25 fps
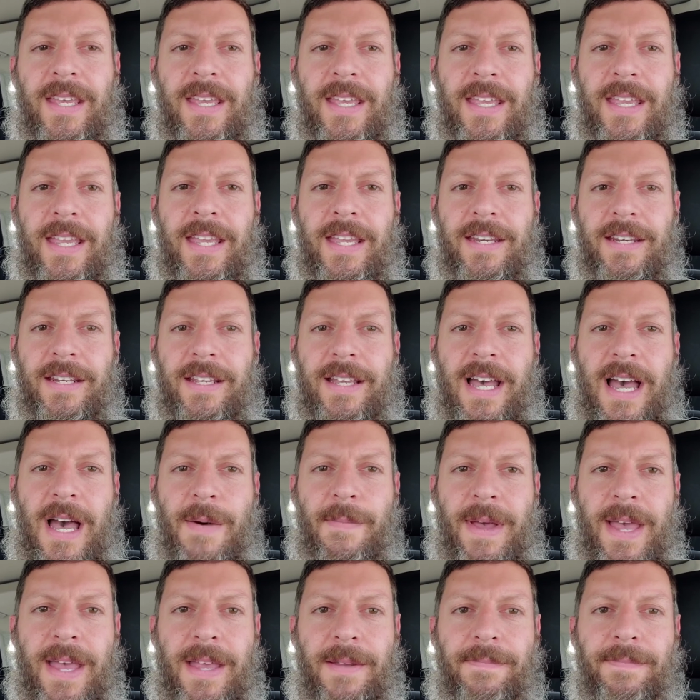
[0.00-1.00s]
and
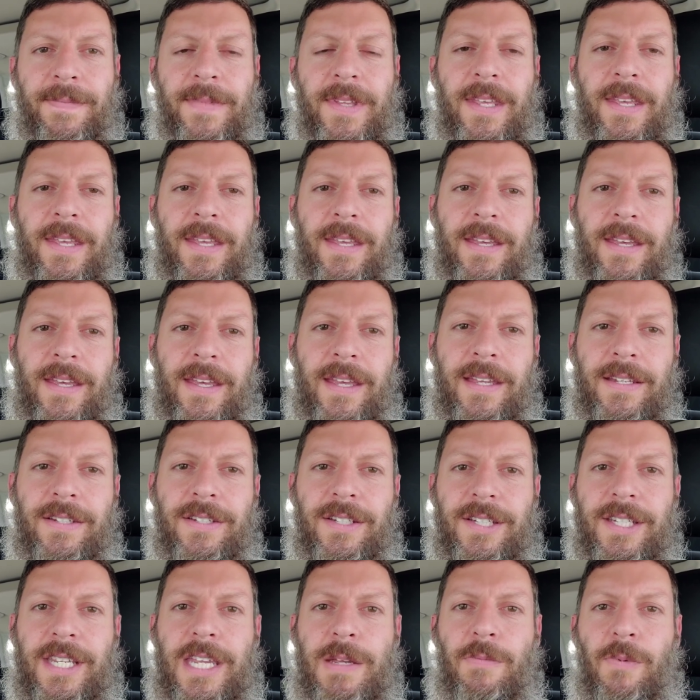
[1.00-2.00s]
comment, and
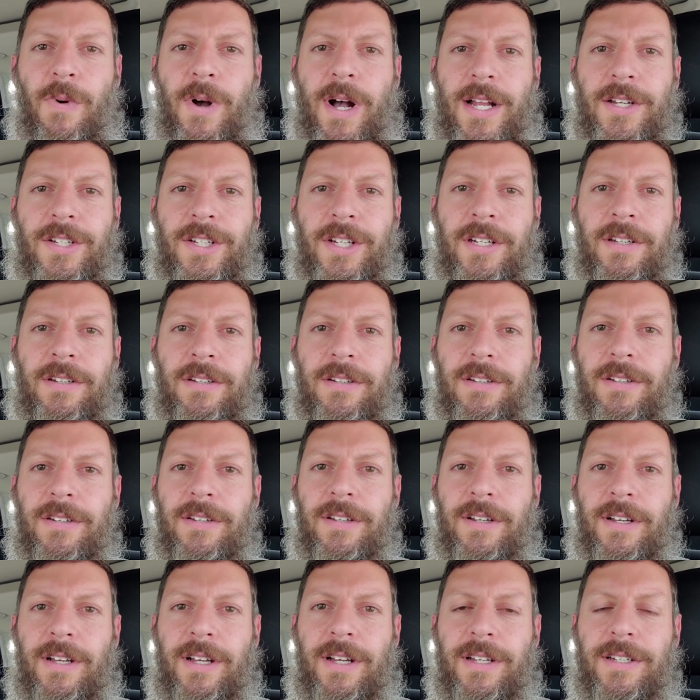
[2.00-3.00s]
just keep watching.
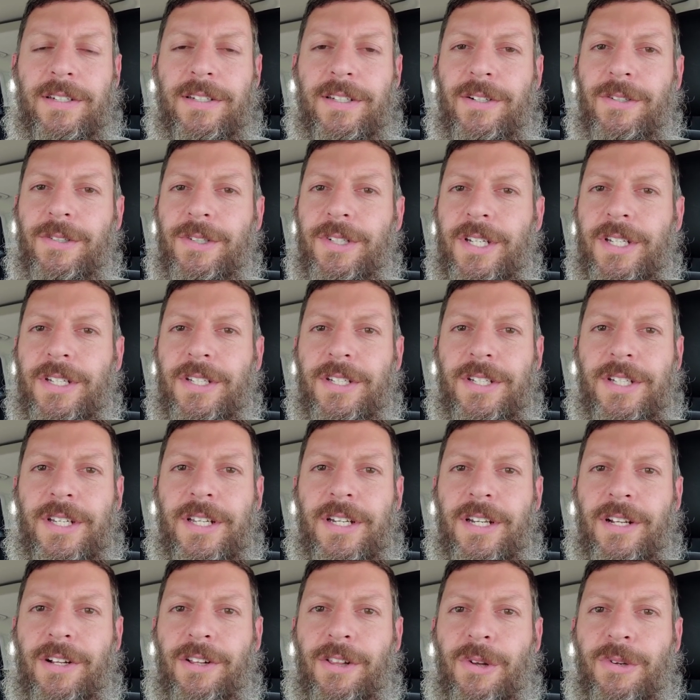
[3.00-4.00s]
Deer season's
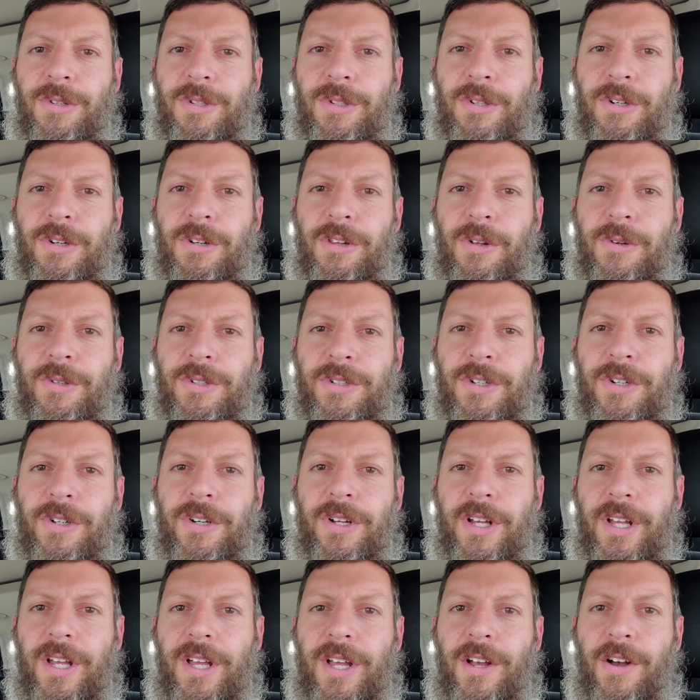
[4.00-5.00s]
getting closer and
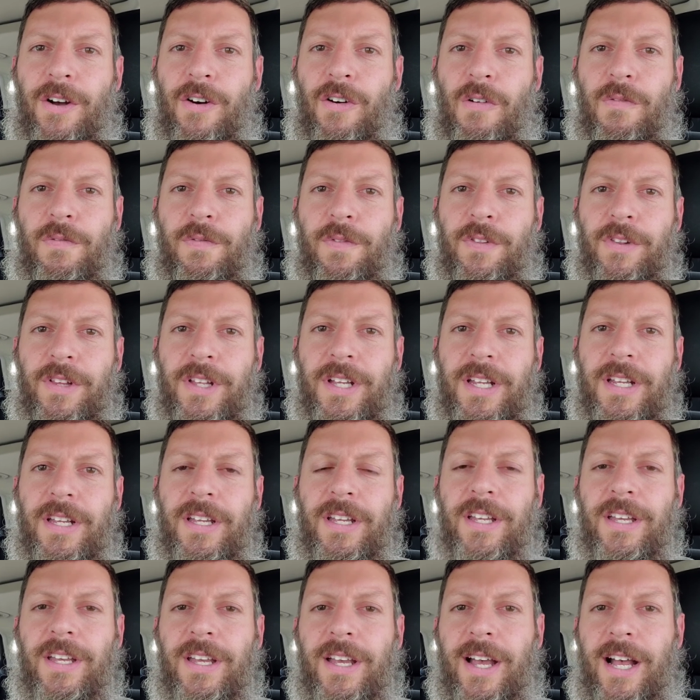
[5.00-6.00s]
closer. Hopefully
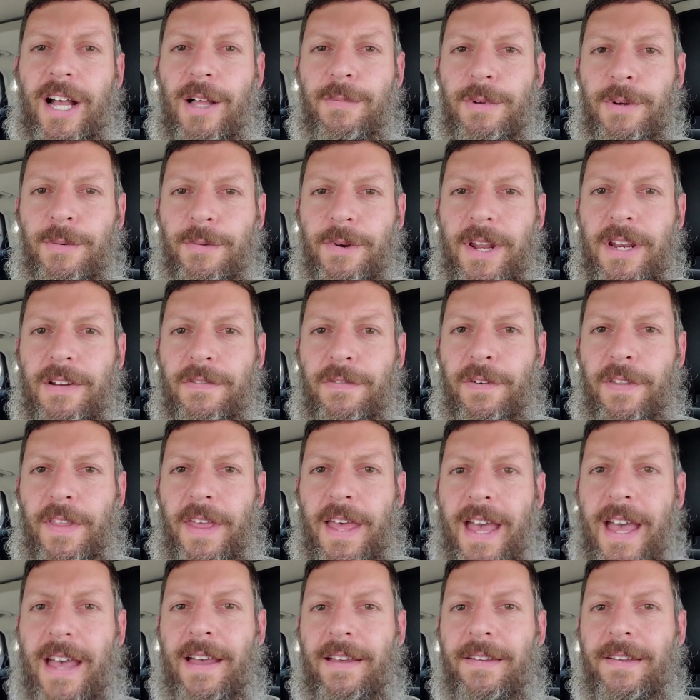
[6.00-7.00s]
I'll be ready for
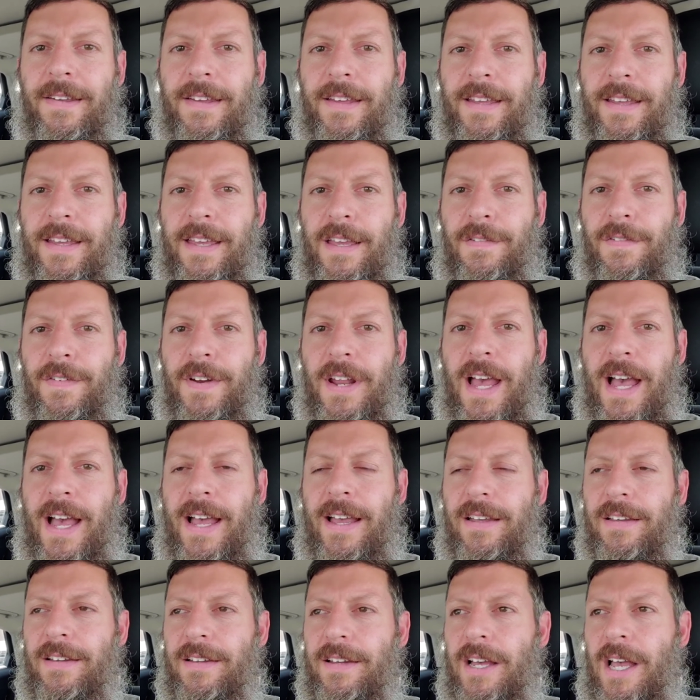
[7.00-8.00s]
that. If
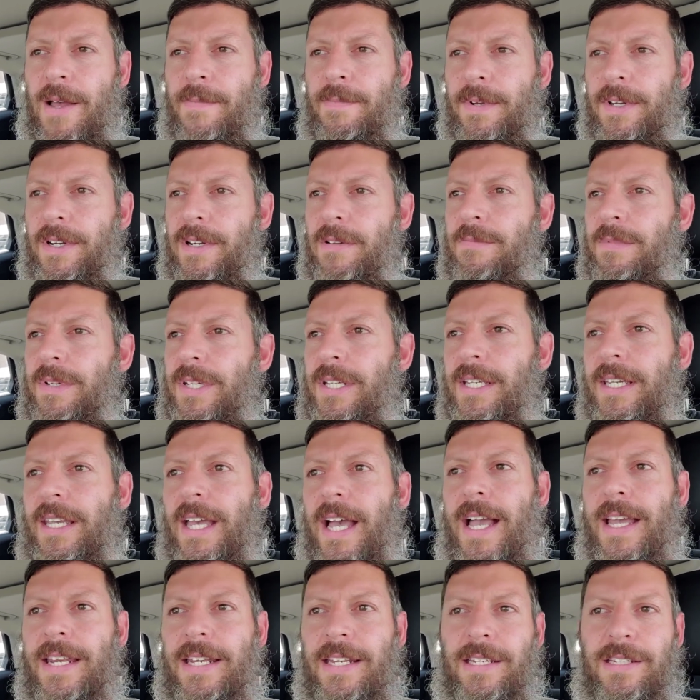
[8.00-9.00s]
not, I'm going to be
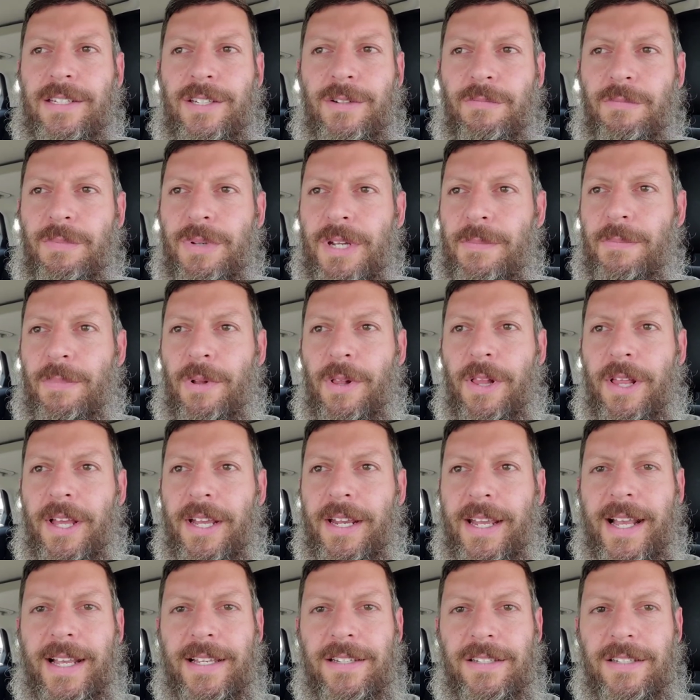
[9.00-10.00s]
guiding some people, I
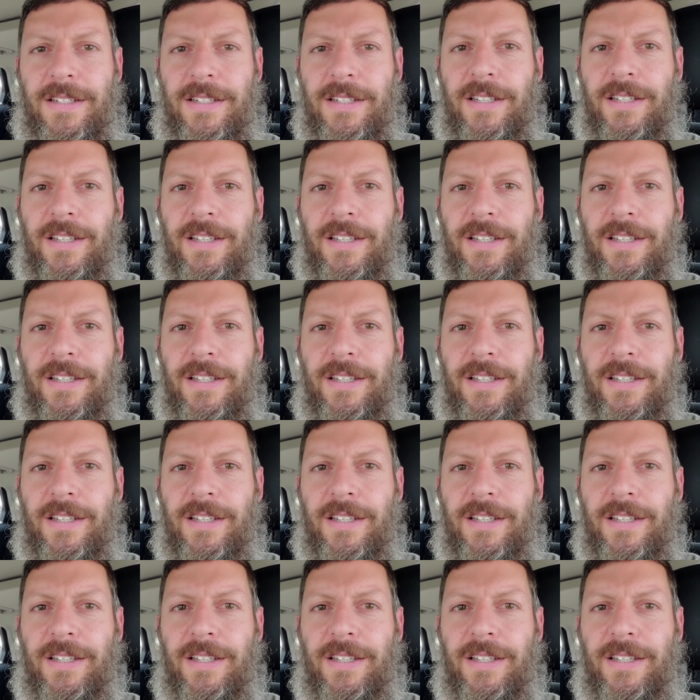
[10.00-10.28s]
guess.